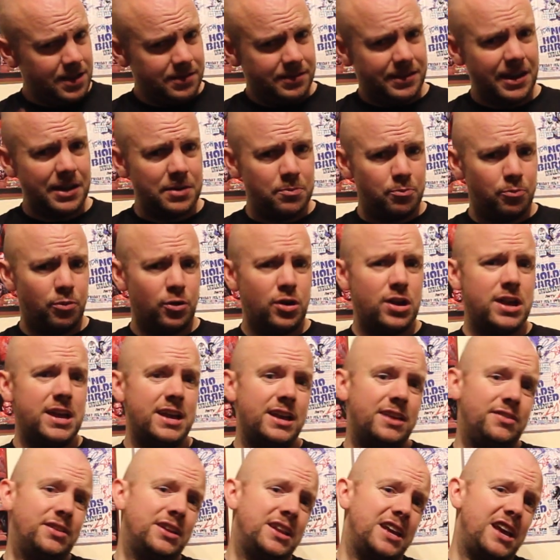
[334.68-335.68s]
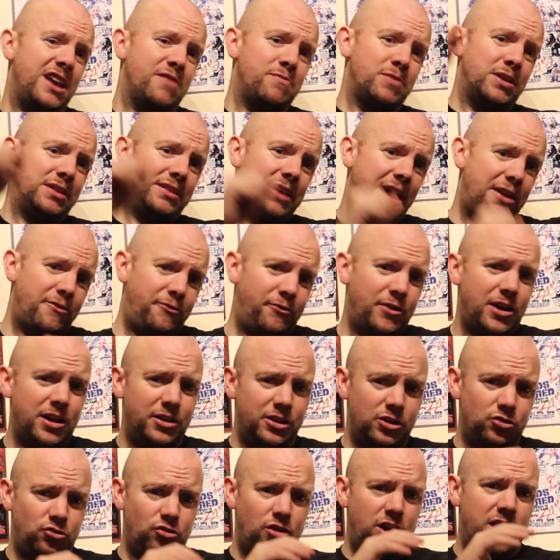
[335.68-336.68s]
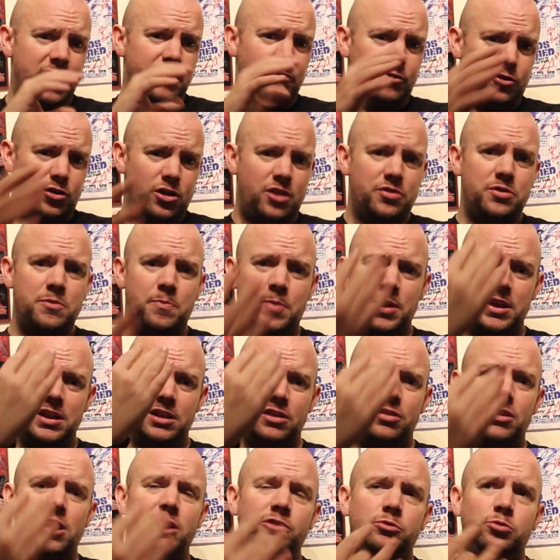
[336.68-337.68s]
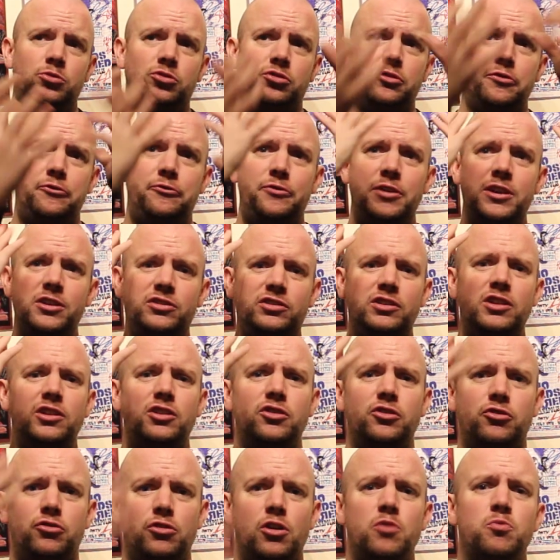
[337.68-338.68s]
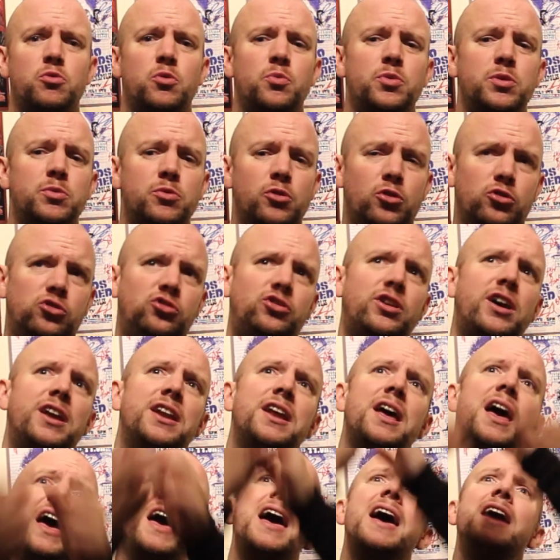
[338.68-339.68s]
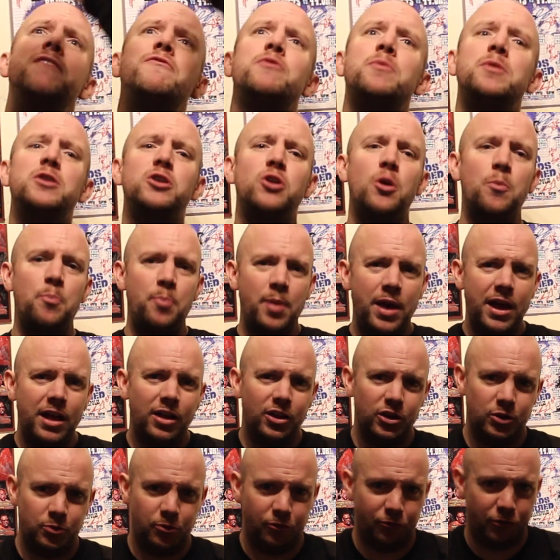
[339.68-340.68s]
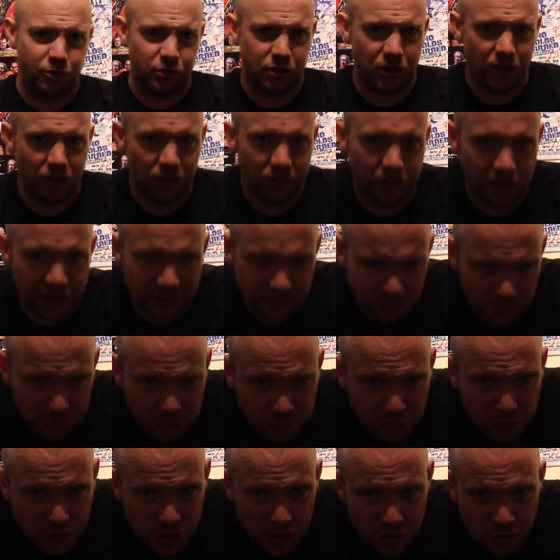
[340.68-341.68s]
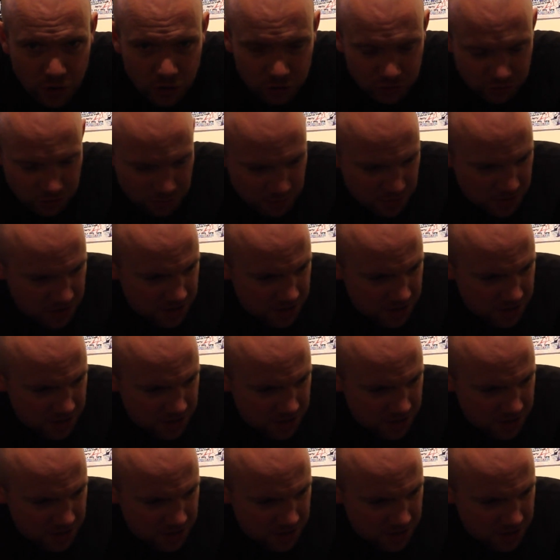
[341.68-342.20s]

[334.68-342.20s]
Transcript: Didn't break, then he gave him a Death Valley driver, and the pane of glass was sort of facing into the crowd where we were all standing. Everybody got pelted with fucking glass. It was fucking awesome.